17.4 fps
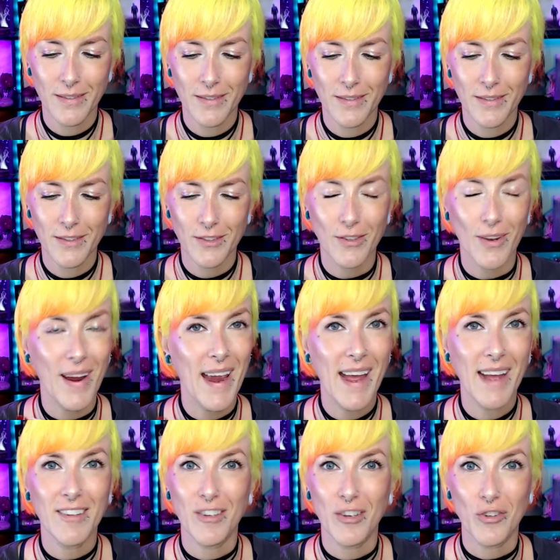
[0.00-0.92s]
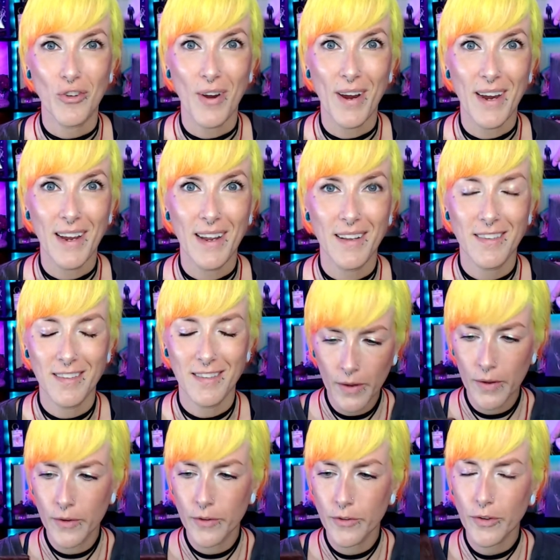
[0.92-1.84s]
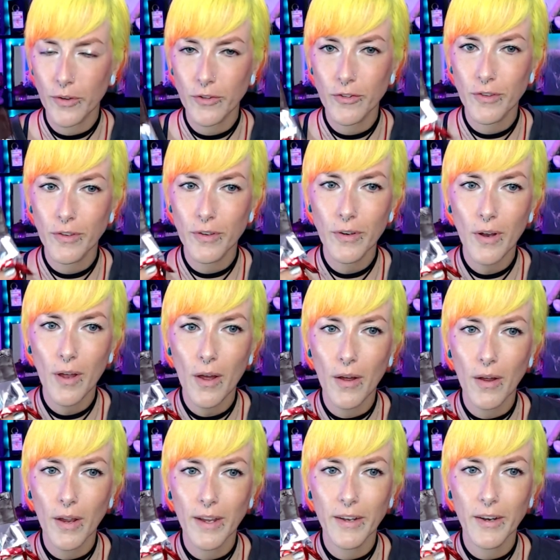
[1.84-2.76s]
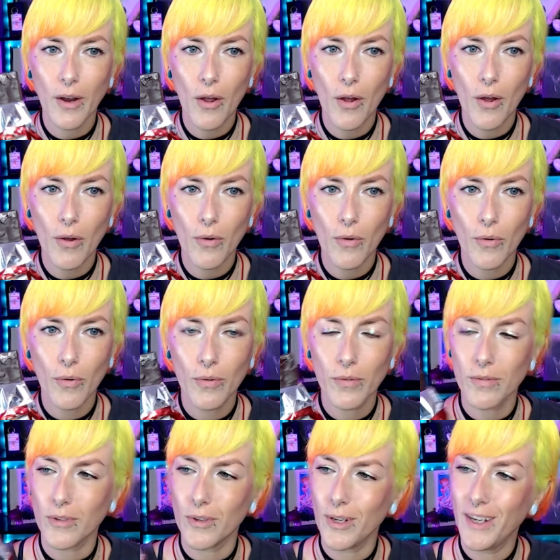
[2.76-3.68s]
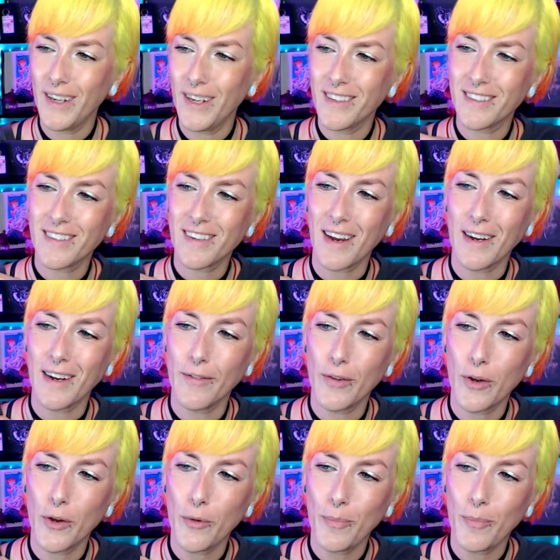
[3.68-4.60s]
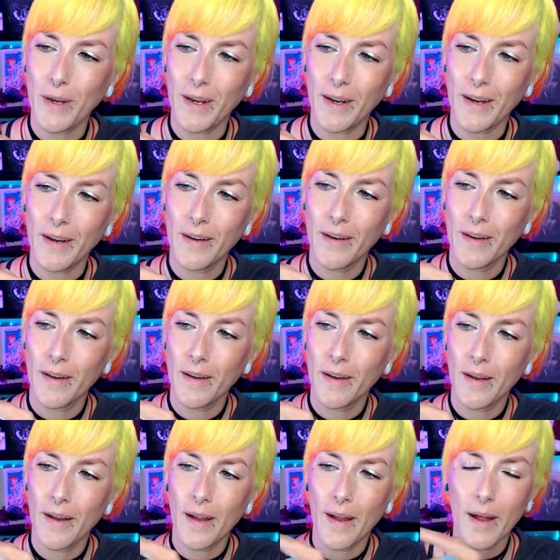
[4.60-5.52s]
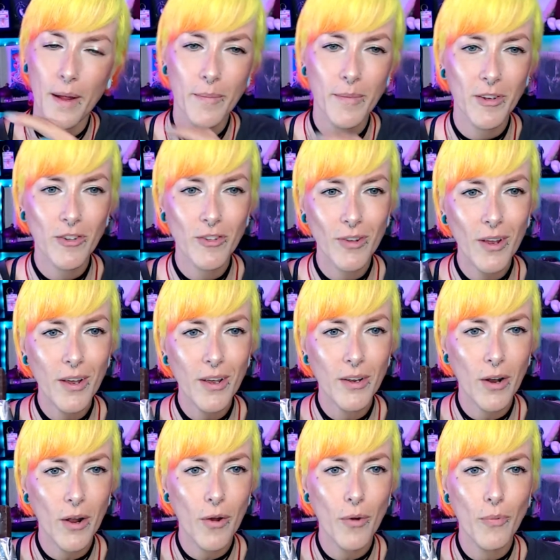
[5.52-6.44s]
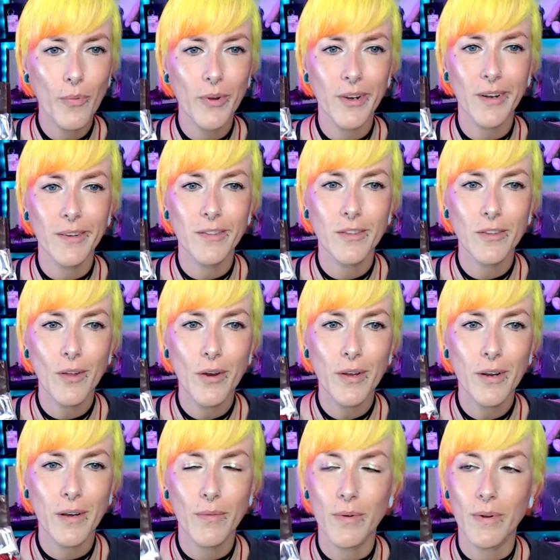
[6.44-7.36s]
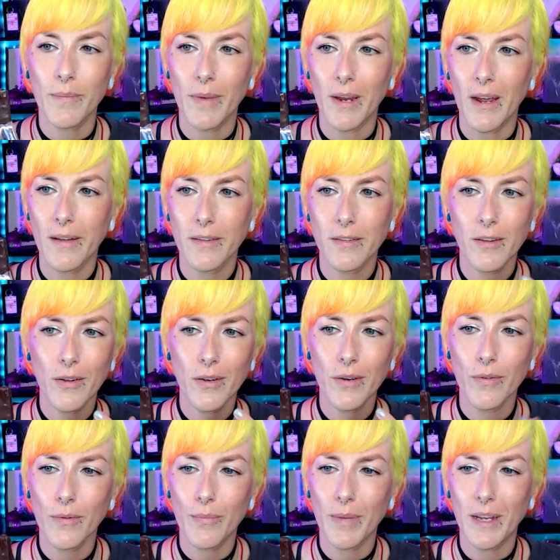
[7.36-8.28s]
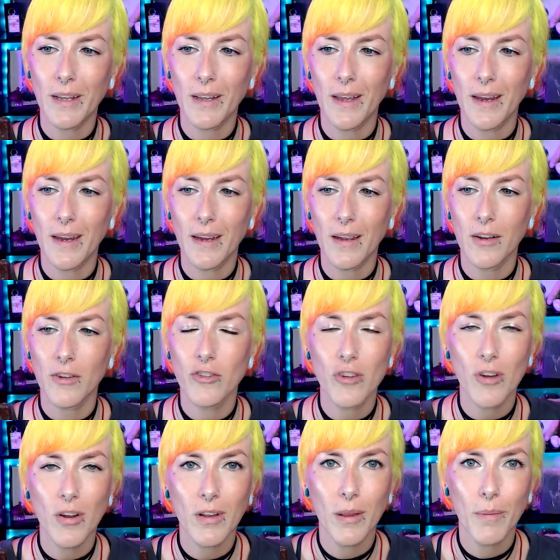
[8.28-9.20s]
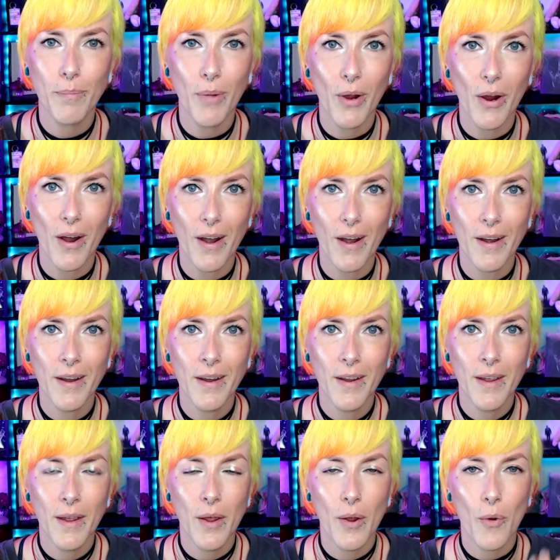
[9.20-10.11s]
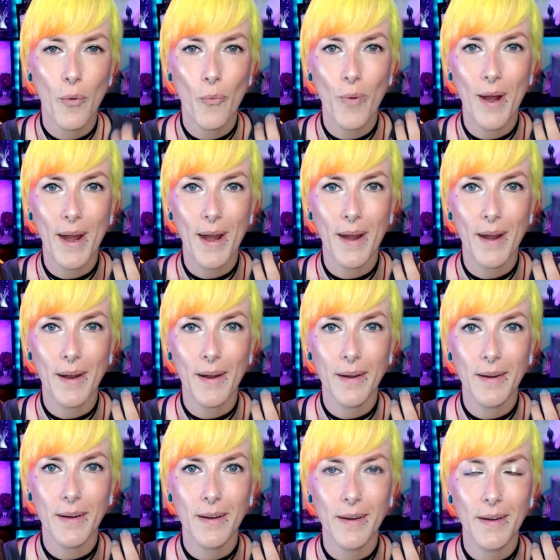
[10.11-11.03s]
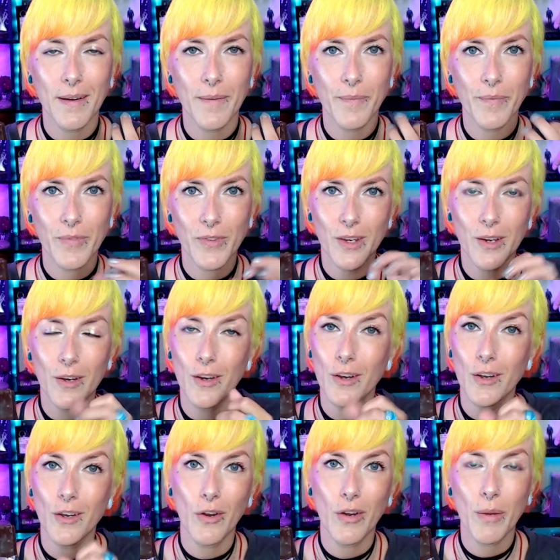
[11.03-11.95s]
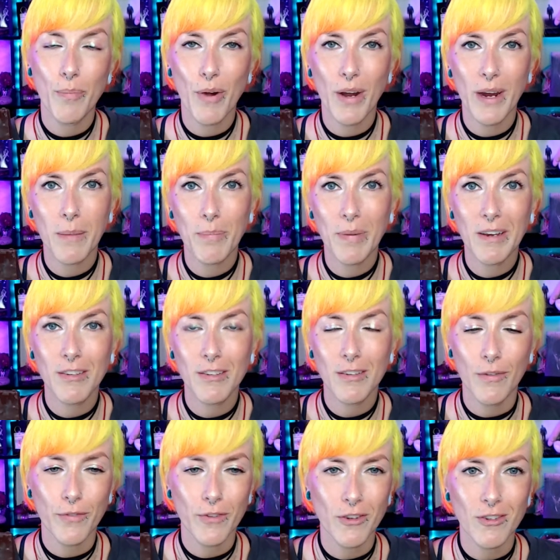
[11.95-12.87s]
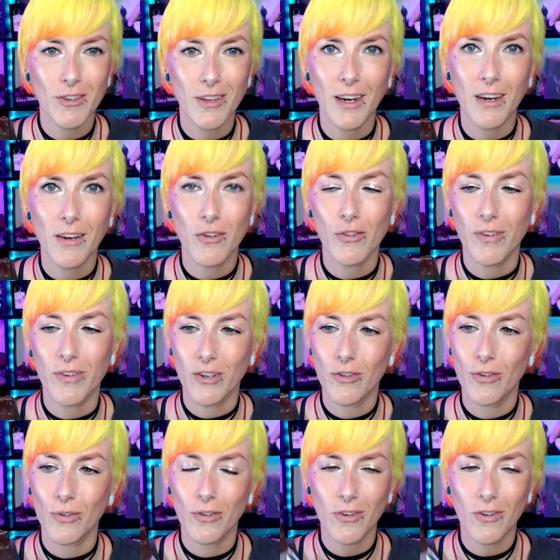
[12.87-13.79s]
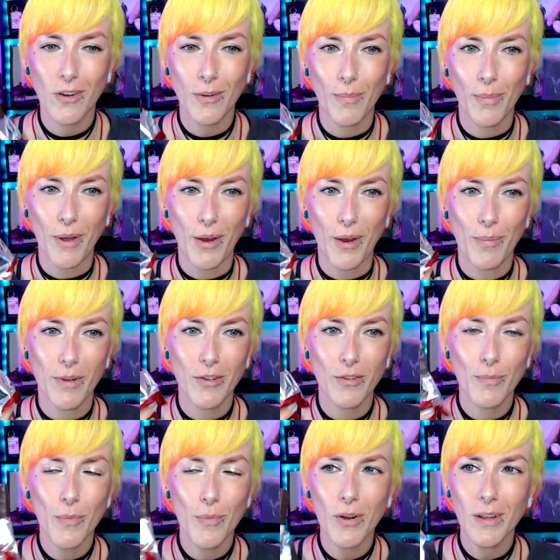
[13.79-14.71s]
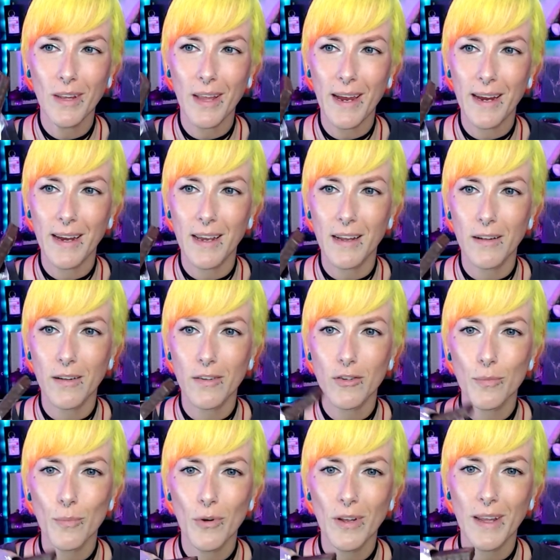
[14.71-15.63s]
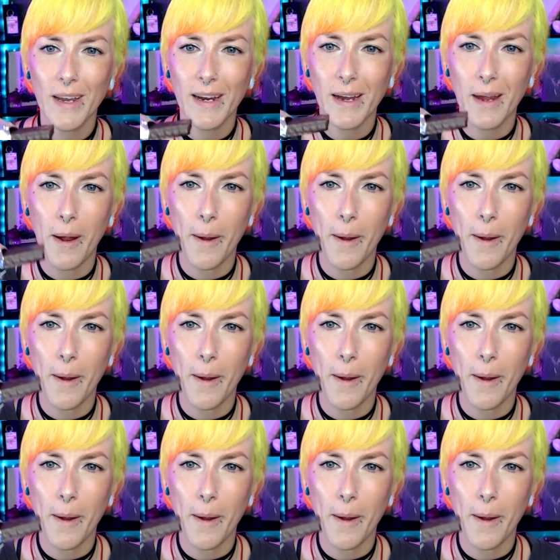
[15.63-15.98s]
So I had to try it. So it's not at all, it's kind of goopy here. It's not at all what I thought it would be. I thought it would be like a chocolate bar where you know, you break a piece off just like your traditional chocolate bar, but it's more like, it looks more like